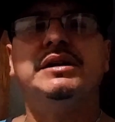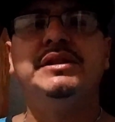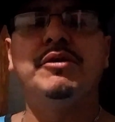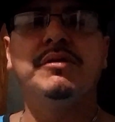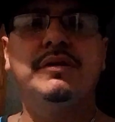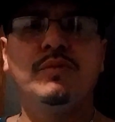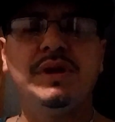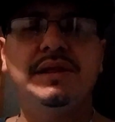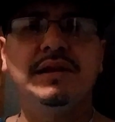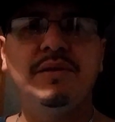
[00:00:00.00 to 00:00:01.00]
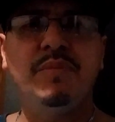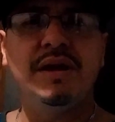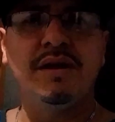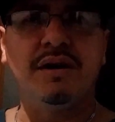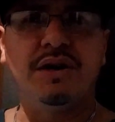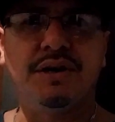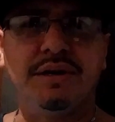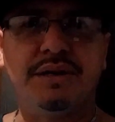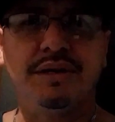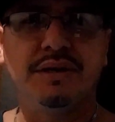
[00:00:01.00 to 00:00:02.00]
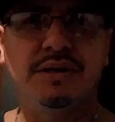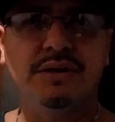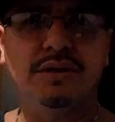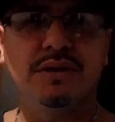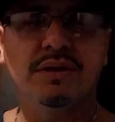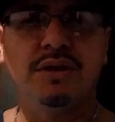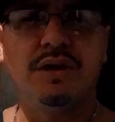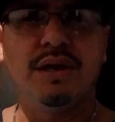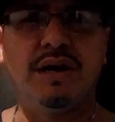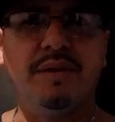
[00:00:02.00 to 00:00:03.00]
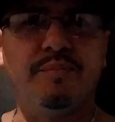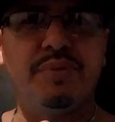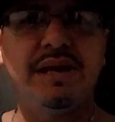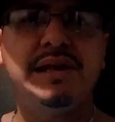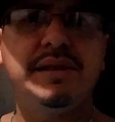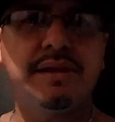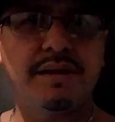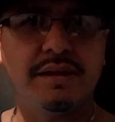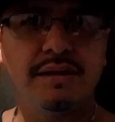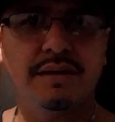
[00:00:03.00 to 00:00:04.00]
there's recently been a peace.